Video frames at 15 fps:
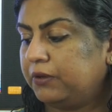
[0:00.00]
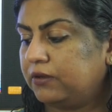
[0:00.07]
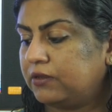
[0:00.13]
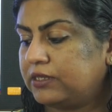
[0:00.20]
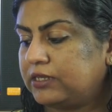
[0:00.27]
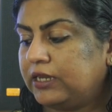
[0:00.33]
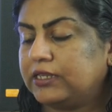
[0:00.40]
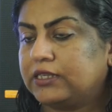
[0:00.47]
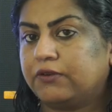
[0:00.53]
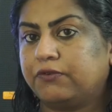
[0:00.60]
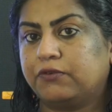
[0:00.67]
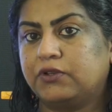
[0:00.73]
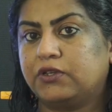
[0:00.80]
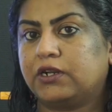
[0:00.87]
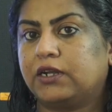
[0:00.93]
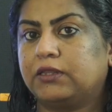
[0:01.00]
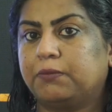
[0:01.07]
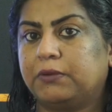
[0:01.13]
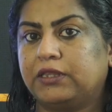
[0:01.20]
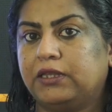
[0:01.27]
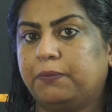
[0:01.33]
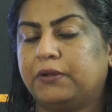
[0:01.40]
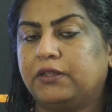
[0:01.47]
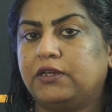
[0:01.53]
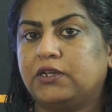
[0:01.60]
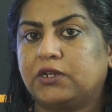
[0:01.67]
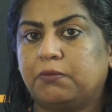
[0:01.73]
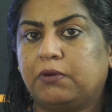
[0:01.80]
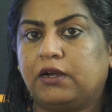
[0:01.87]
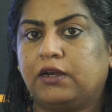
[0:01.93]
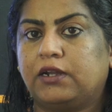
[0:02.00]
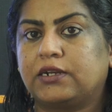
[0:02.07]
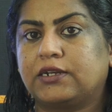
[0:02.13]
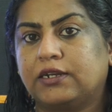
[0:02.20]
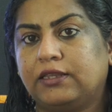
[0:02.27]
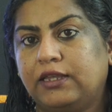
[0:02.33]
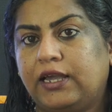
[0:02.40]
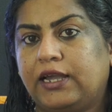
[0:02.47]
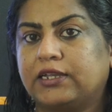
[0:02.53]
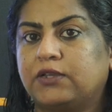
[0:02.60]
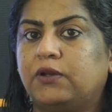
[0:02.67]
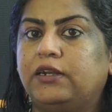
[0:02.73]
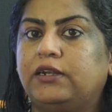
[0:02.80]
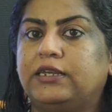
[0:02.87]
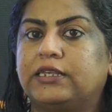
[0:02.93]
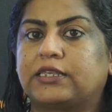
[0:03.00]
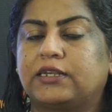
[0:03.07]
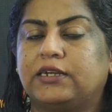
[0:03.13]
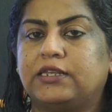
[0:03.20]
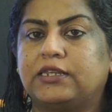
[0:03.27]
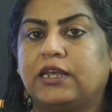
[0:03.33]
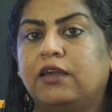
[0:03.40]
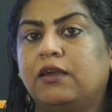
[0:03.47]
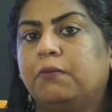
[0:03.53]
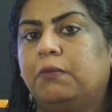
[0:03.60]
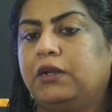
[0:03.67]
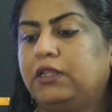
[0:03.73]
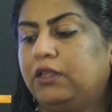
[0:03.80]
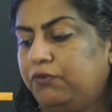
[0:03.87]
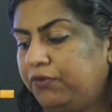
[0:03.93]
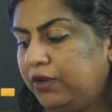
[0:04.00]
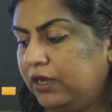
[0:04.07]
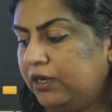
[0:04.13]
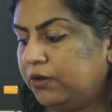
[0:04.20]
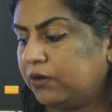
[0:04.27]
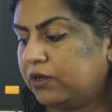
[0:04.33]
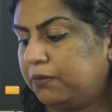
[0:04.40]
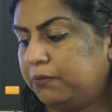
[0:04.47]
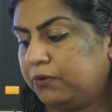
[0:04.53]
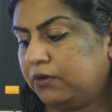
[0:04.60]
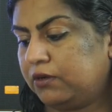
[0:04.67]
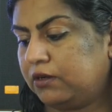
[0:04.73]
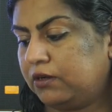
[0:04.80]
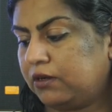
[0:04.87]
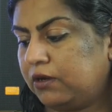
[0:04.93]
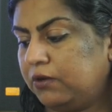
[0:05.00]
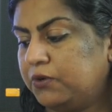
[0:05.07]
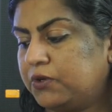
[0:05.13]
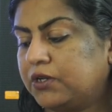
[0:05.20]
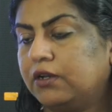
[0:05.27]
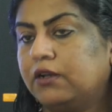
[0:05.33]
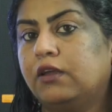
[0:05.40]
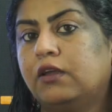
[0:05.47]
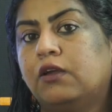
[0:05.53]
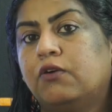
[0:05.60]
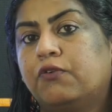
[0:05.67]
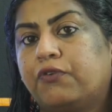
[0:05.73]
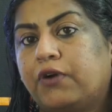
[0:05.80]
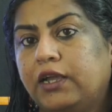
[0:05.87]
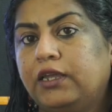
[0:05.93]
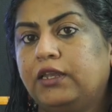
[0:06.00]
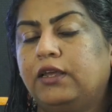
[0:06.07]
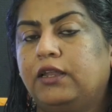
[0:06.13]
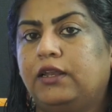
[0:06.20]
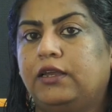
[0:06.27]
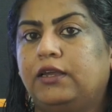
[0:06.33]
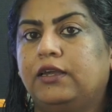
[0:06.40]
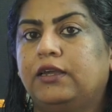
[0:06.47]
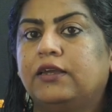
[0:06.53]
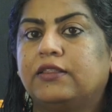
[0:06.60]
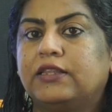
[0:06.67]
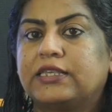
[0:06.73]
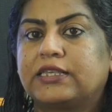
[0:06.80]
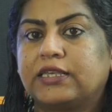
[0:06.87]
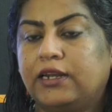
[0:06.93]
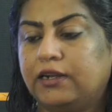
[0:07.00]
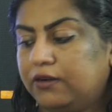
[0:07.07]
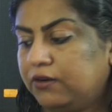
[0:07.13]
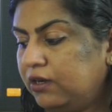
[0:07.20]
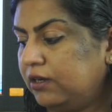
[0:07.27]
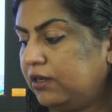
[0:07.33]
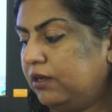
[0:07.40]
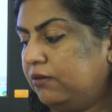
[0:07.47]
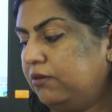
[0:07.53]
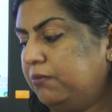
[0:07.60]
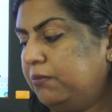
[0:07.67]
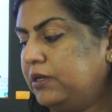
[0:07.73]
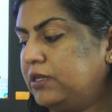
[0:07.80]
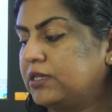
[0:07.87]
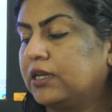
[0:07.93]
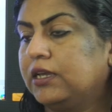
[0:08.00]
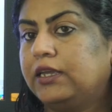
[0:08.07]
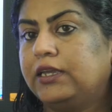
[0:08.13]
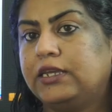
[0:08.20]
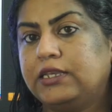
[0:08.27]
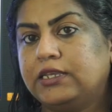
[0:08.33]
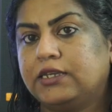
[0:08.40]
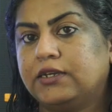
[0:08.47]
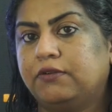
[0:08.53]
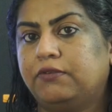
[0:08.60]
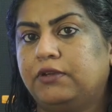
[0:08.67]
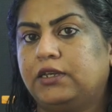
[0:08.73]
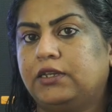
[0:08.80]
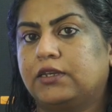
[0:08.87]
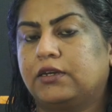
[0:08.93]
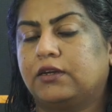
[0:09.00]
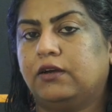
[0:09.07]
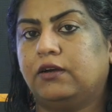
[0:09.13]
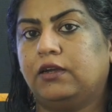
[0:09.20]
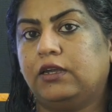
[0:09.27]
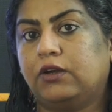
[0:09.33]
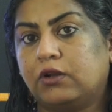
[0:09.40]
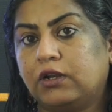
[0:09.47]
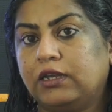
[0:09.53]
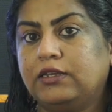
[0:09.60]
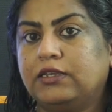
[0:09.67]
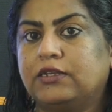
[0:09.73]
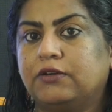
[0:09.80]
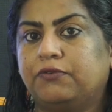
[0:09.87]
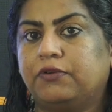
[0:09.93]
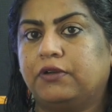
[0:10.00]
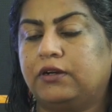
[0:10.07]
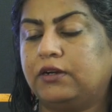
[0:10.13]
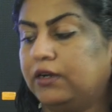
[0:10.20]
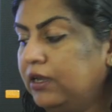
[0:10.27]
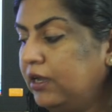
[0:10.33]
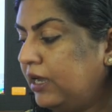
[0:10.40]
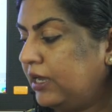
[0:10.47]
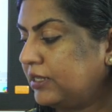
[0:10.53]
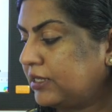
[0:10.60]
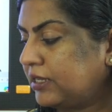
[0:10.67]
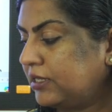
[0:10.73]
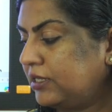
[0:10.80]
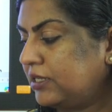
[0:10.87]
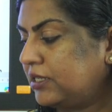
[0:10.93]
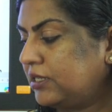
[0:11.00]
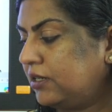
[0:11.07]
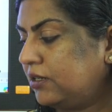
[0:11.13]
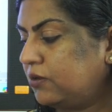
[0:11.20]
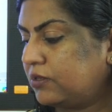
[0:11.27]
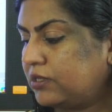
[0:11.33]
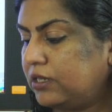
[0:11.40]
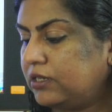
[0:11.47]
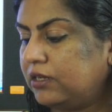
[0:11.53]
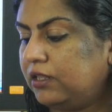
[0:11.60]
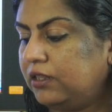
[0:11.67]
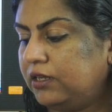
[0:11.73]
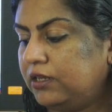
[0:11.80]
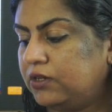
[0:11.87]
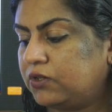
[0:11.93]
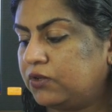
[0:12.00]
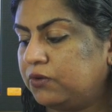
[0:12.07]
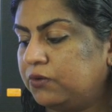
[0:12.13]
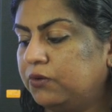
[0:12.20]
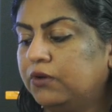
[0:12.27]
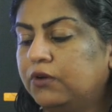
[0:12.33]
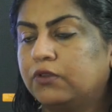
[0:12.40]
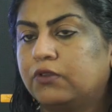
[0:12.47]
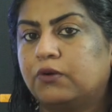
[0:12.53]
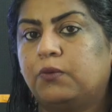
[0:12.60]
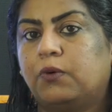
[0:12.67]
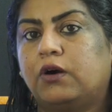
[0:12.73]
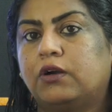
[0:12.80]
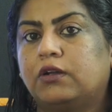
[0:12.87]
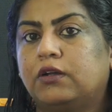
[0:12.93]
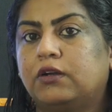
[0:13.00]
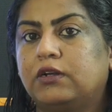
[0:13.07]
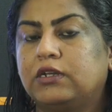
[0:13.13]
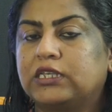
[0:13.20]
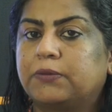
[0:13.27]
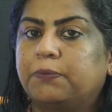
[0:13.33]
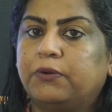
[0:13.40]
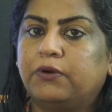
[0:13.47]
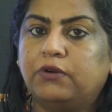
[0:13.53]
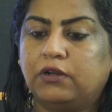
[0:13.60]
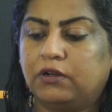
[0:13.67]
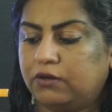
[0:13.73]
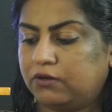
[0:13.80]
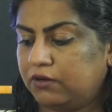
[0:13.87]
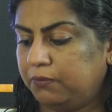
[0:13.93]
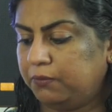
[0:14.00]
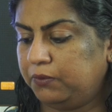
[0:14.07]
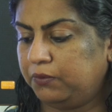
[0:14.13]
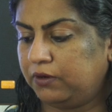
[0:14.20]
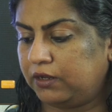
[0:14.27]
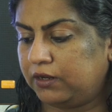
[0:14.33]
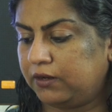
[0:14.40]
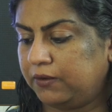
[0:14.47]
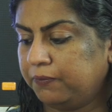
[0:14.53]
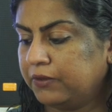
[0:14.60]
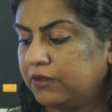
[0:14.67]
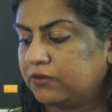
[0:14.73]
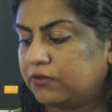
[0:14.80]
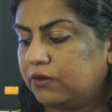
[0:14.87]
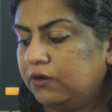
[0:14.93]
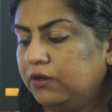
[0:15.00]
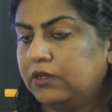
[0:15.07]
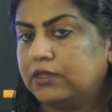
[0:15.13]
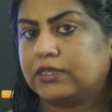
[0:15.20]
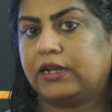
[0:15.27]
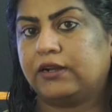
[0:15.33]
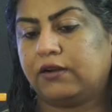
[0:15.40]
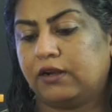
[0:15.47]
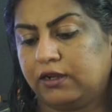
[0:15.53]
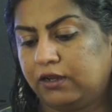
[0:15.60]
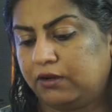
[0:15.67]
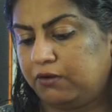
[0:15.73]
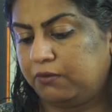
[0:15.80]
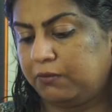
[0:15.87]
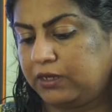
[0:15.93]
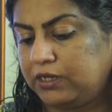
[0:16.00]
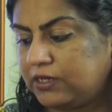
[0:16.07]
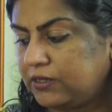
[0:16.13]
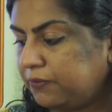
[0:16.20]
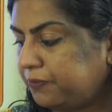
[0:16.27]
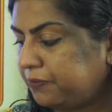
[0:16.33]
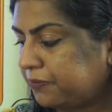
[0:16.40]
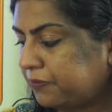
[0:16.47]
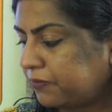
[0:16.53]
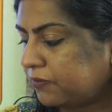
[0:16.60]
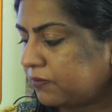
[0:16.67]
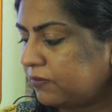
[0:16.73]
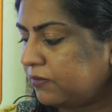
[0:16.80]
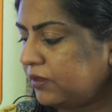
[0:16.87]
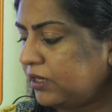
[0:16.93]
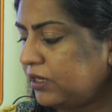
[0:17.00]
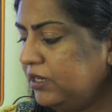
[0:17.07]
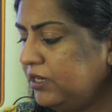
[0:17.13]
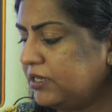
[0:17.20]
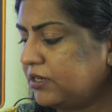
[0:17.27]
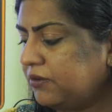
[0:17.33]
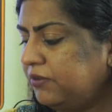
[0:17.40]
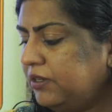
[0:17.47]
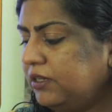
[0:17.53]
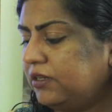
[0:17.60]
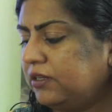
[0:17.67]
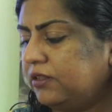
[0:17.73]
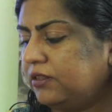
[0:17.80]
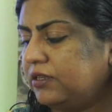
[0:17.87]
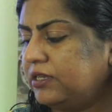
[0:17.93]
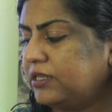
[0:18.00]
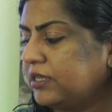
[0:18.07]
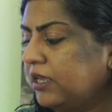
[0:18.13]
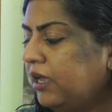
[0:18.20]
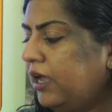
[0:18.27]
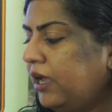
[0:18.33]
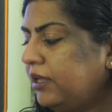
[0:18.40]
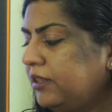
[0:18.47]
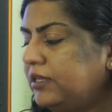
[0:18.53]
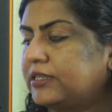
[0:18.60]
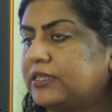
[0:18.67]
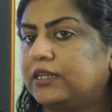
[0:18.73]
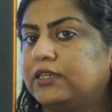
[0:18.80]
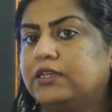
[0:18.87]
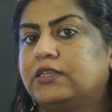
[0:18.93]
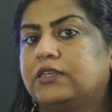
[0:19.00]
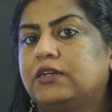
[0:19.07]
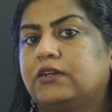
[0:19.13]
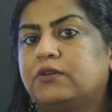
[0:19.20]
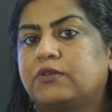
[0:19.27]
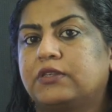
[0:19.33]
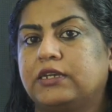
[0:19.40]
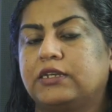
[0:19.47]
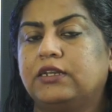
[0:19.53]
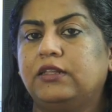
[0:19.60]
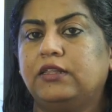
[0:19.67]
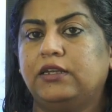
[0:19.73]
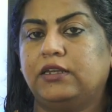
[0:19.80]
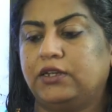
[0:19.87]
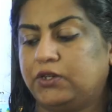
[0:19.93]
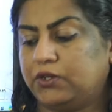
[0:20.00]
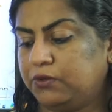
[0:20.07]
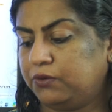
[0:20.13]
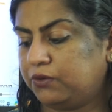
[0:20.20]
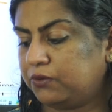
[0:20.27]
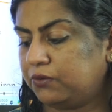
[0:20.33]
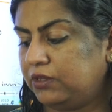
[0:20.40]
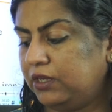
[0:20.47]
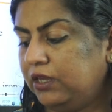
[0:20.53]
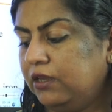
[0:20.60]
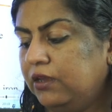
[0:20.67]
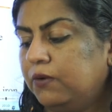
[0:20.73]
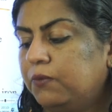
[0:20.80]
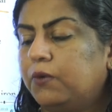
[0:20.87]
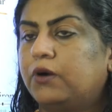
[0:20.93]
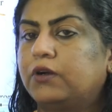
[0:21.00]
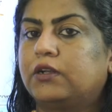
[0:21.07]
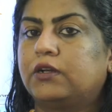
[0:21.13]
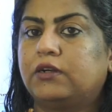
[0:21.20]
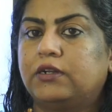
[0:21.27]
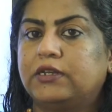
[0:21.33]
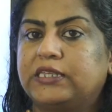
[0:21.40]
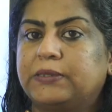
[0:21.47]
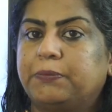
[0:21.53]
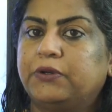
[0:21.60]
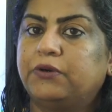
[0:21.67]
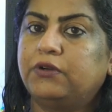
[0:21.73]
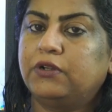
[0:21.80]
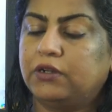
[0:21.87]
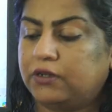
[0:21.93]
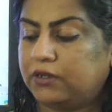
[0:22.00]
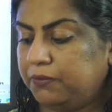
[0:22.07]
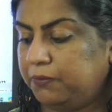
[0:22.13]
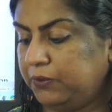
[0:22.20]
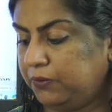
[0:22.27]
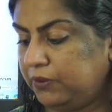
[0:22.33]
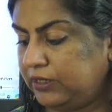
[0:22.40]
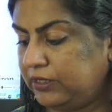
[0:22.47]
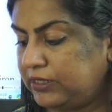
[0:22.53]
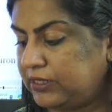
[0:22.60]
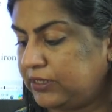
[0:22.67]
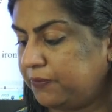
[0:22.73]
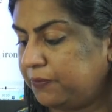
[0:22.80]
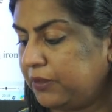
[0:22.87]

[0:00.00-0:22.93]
states of Gujarat, Madhya Pradesh and Maharashtra, they actually discussed, but they failed to come to a conclusion. Finally, the central government intervened or interfered and suggested to settle the issue through water dispute tribunal. So, central government intervened in this and they suggested to settle the issue through the water dispute tribunals.